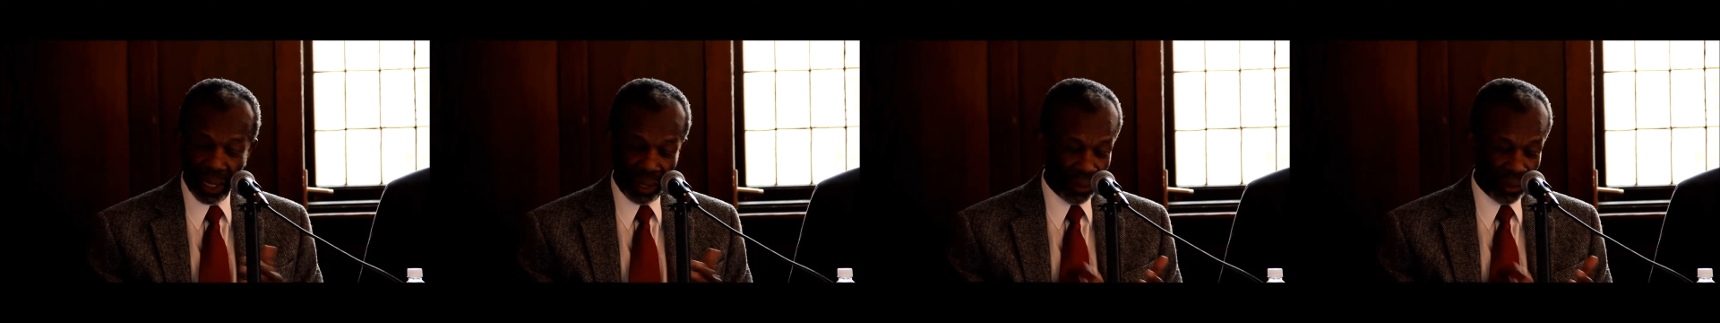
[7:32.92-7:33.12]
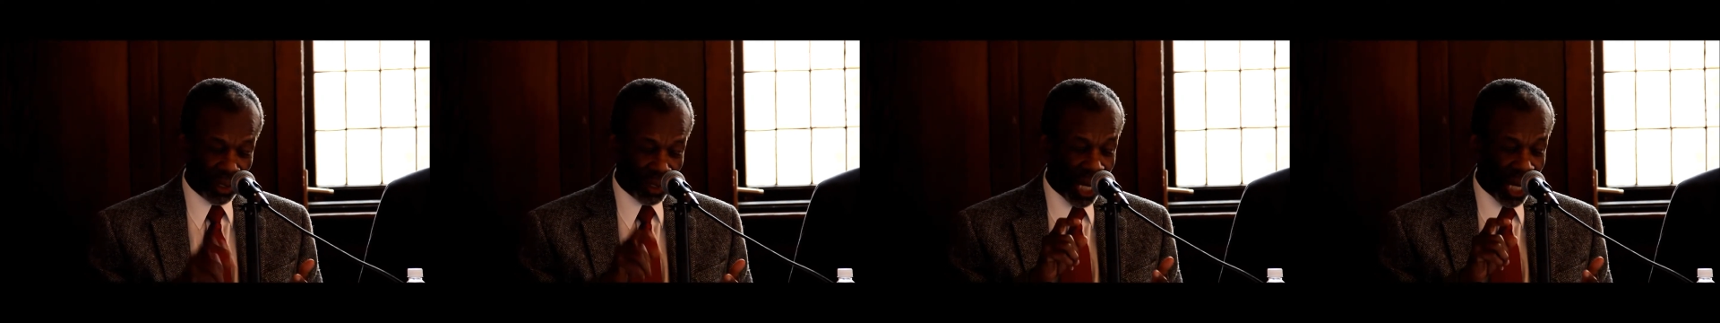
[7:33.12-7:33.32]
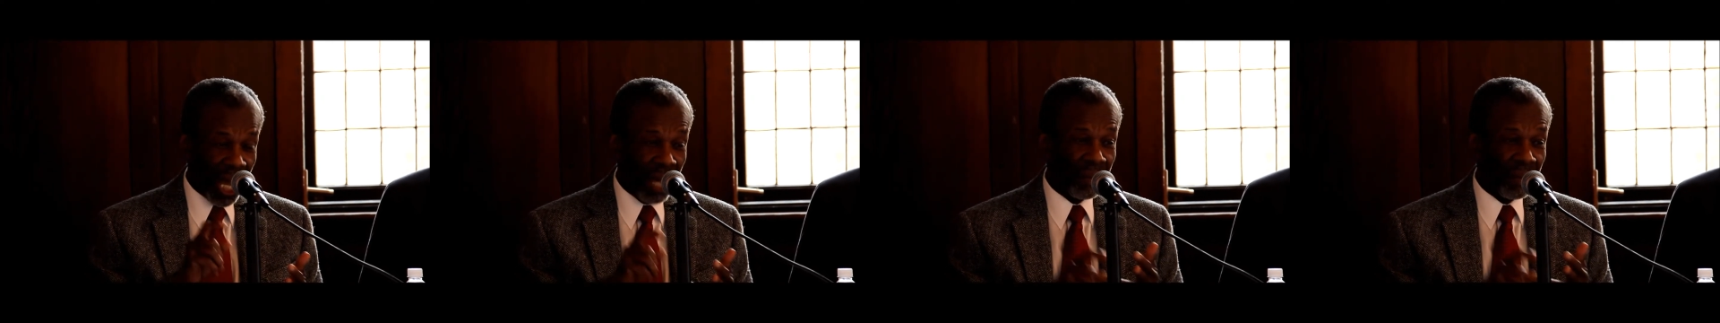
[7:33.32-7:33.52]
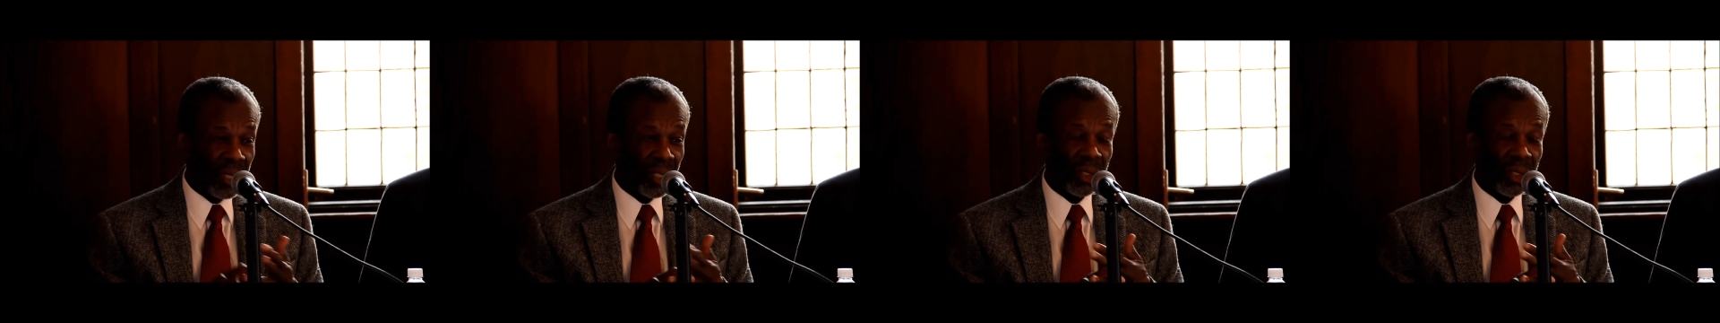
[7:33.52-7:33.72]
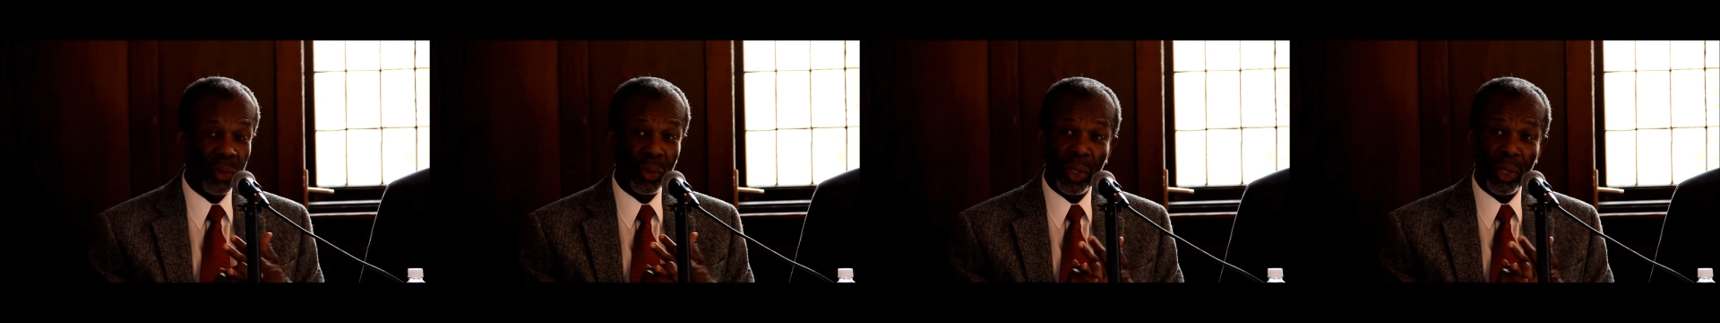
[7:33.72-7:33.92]
the time
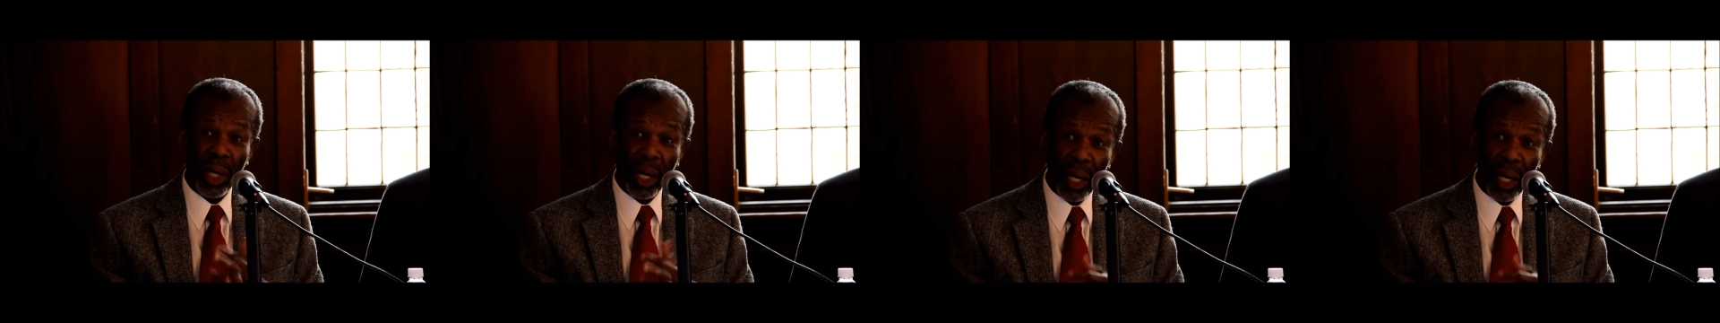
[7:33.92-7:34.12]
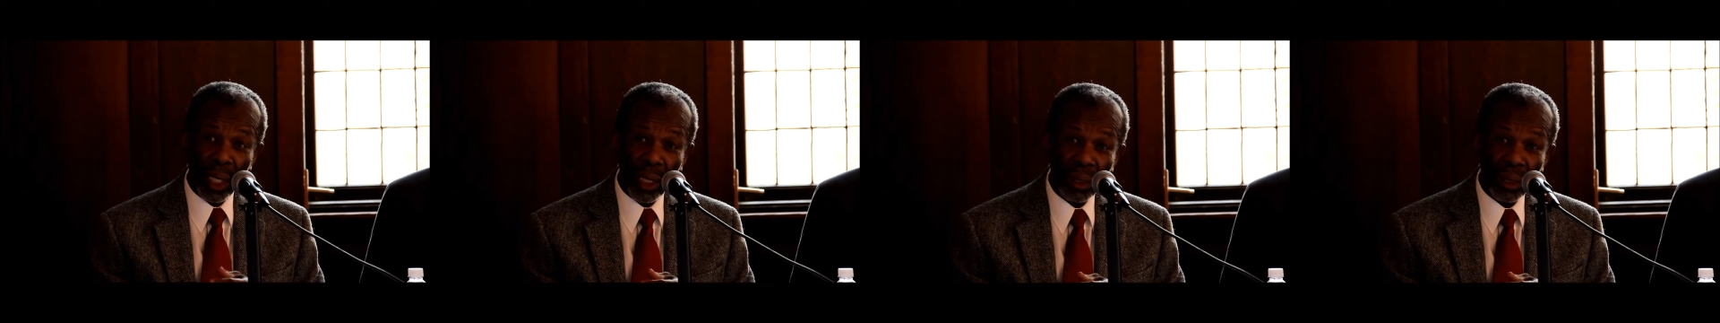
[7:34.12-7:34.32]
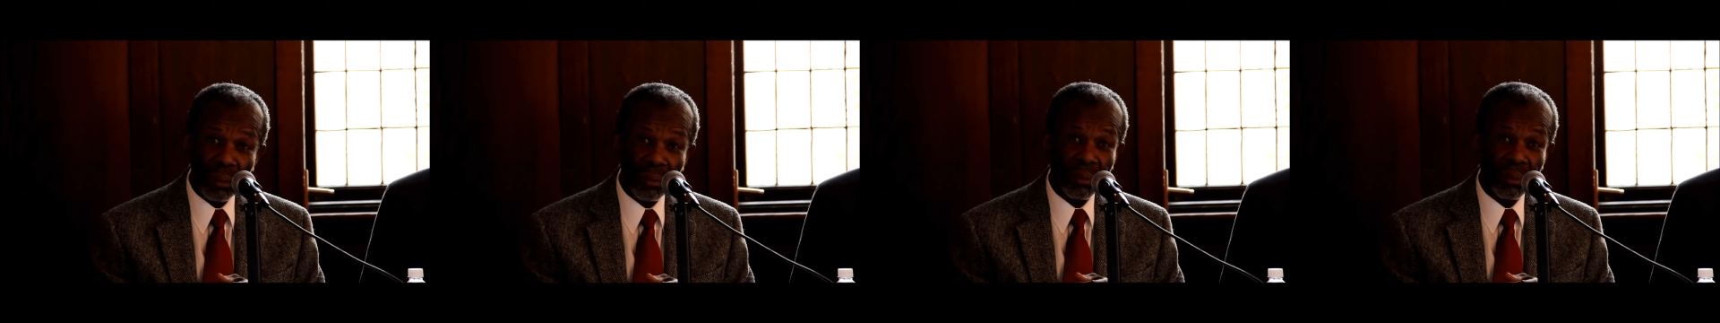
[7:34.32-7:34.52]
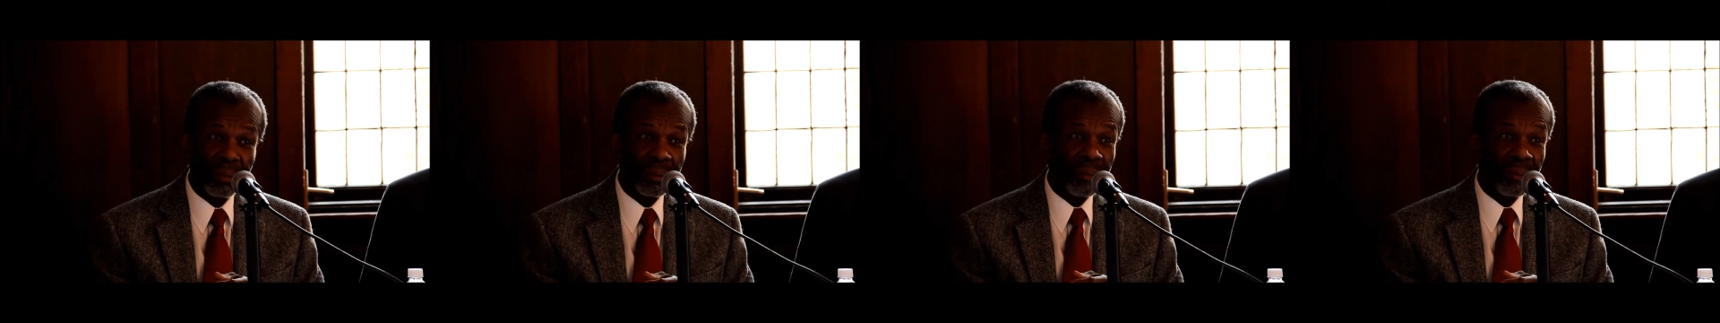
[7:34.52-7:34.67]
is too long,